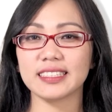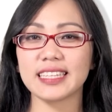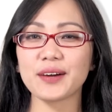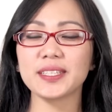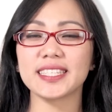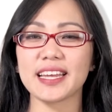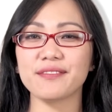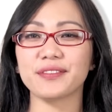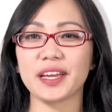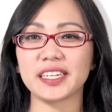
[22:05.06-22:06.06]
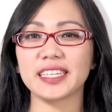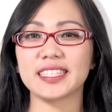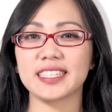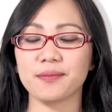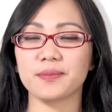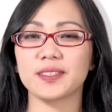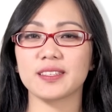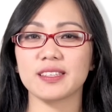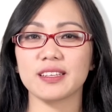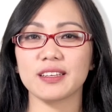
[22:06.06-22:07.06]
Now it's time for Erica's
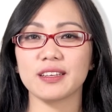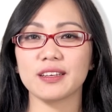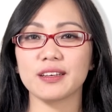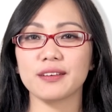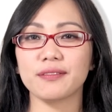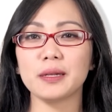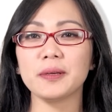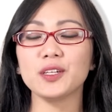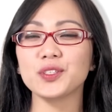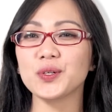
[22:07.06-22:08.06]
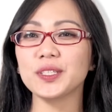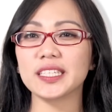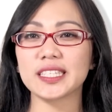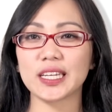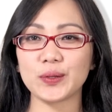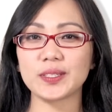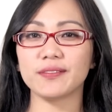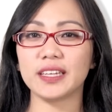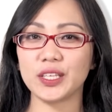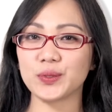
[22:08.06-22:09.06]
tips. Filipinos don't
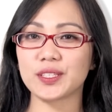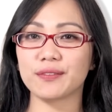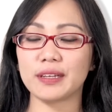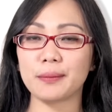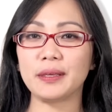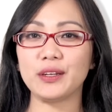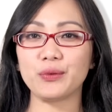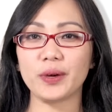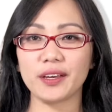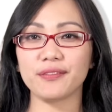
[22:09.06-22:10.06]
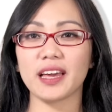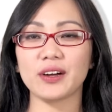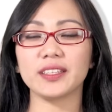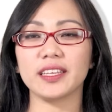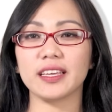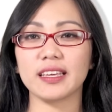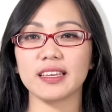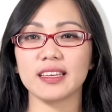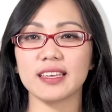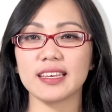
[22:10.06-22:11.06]
exclusively use the Filipino way of counting.
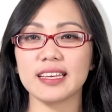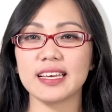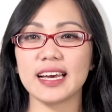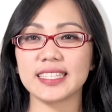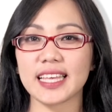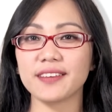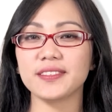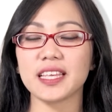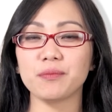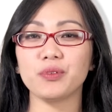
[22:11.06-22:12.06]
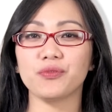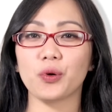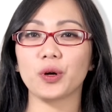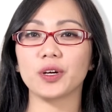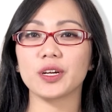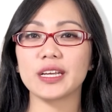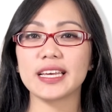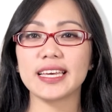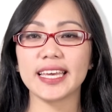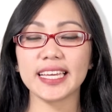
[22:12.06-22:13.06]
As I've said before,
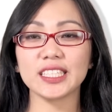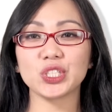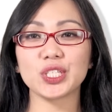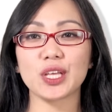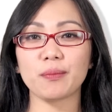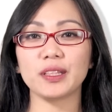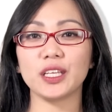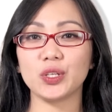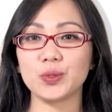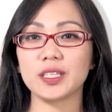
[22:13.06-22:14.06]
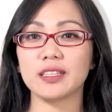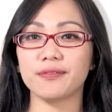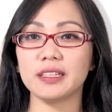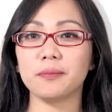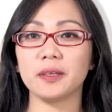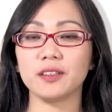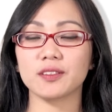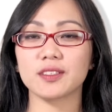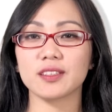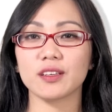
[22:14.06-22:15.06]
English is commonly used in the
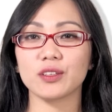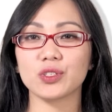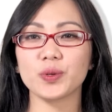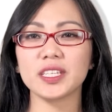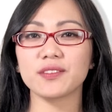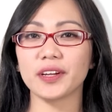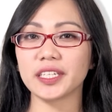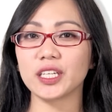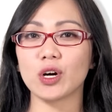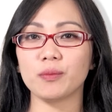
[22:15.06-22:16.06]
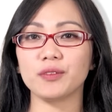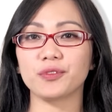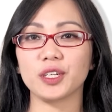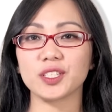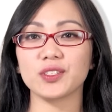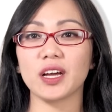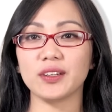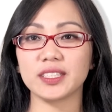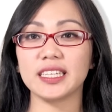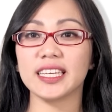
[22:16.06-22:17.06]
Philippines, so it is very common for us to
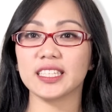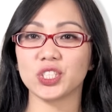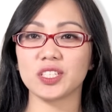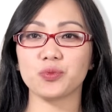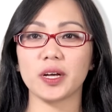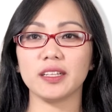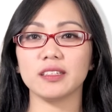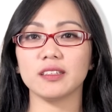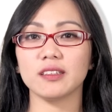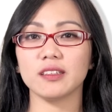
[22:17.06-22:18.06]
count in English as well.